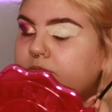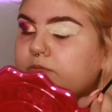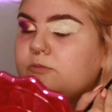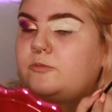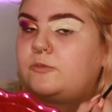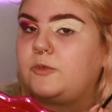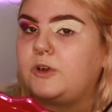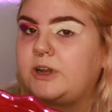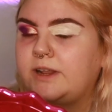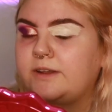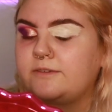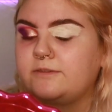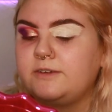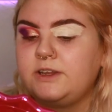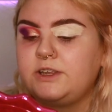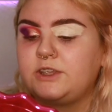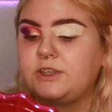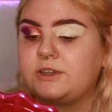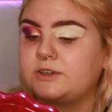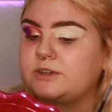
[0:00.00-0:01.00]
Whenever
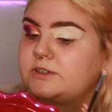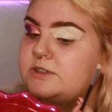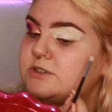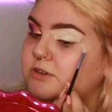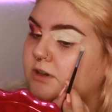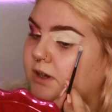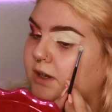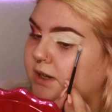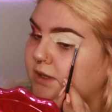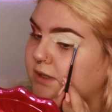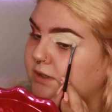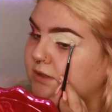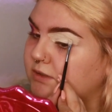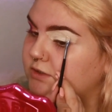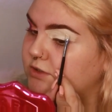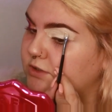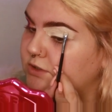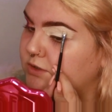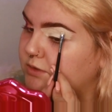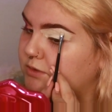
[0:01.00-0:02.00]
you're trying
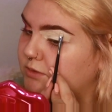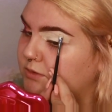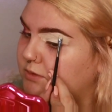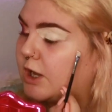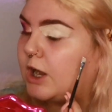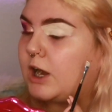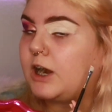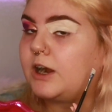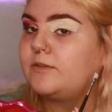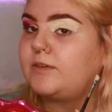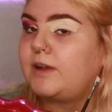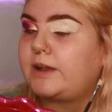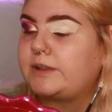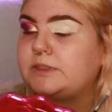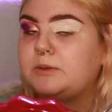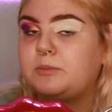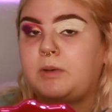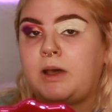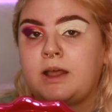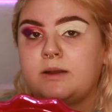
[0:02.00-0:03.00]
to carve out
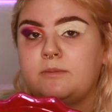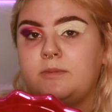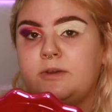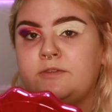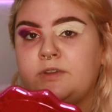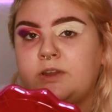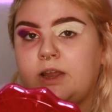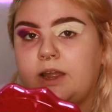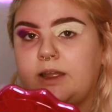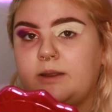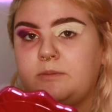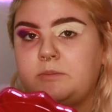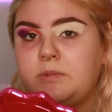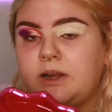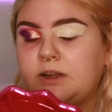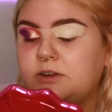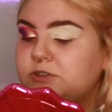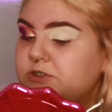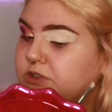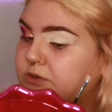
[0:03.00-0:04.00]
the bottom of your
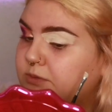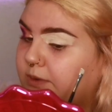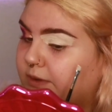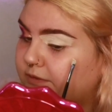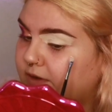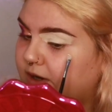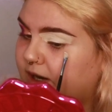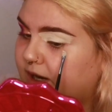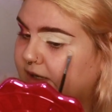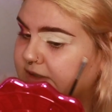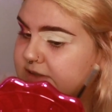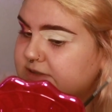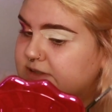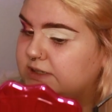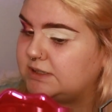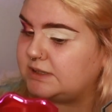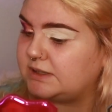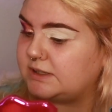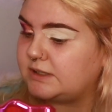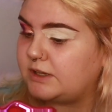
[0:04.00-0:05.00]
eyebrow, do you ever
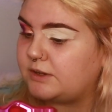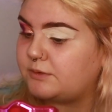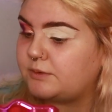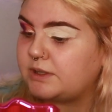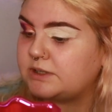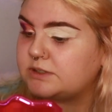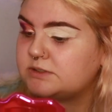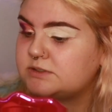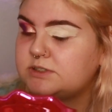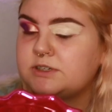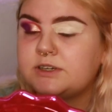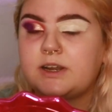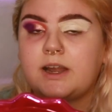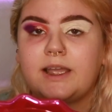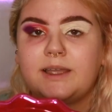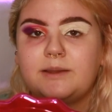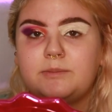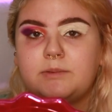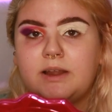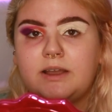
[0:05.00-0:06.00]
accidentally go into your
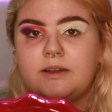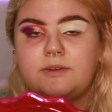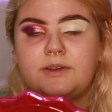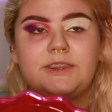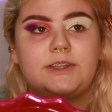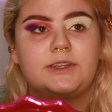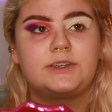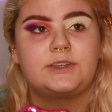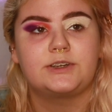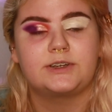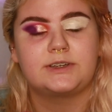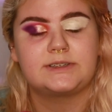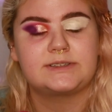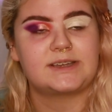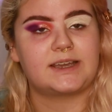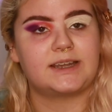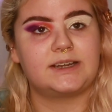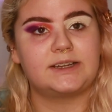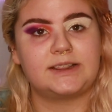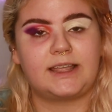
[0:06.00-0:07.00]
eyebrow and then your
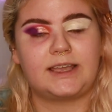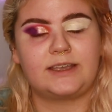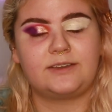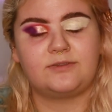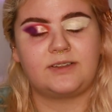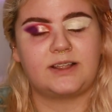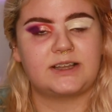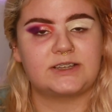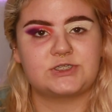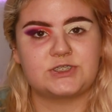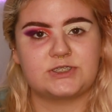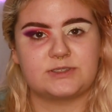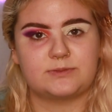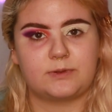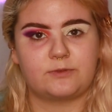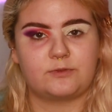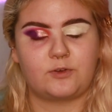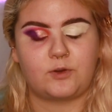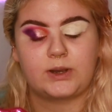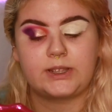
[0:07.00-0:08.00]
entire life flashes
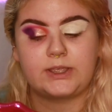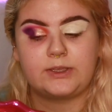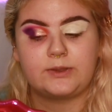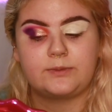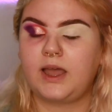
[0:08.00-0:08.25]
before you?